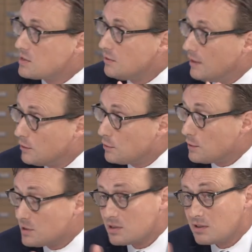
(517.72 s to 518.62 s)
the value.
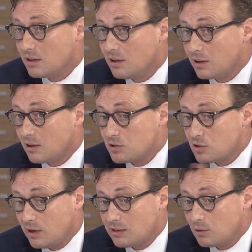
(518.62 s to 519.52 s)
For instance, a, a
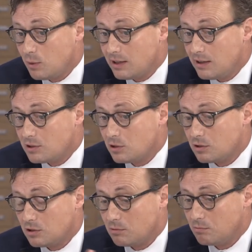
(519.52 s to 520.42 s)
constructed wetland could,
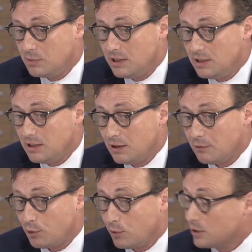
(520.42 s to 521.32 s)
could be uh,
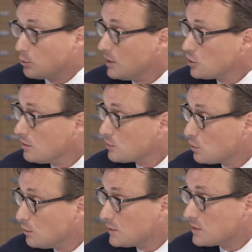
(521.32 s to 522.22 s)
for recreational
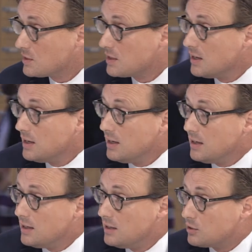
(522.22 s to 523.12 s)
services.
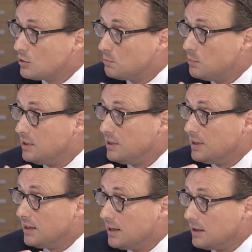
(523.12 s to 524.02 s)
It could be
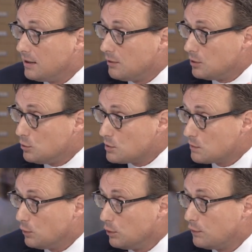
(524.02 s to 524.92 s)
uh,
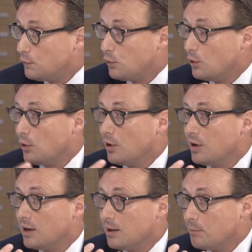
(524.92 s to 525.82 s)
useful for
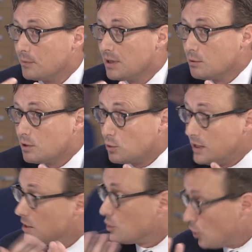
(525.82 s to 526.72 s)
um,
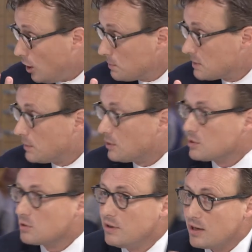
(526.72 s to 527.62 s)
creating jobs,
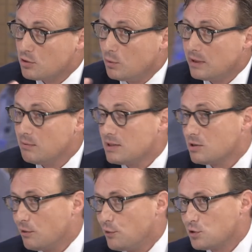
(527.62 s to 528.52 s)
because natural wetlands,
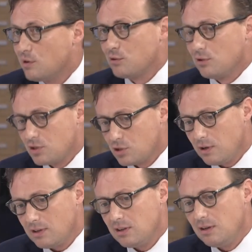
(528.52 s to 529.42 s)
you know, first you have to
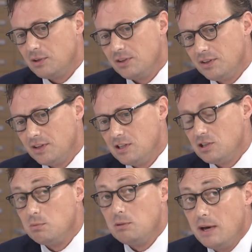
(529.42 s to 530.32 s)
construct them and then they need
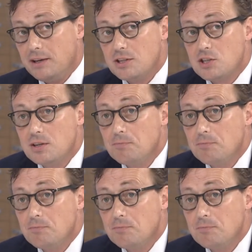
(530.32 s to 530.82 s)
to be managed.